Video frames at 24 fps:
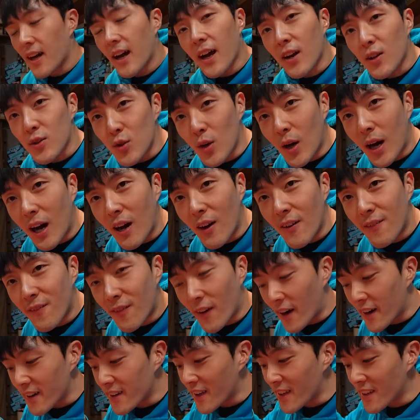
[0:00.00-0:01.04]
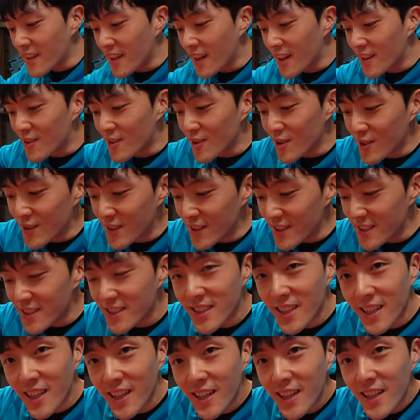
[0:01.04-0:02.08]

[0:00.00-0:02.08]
I don't know how far I can get through this.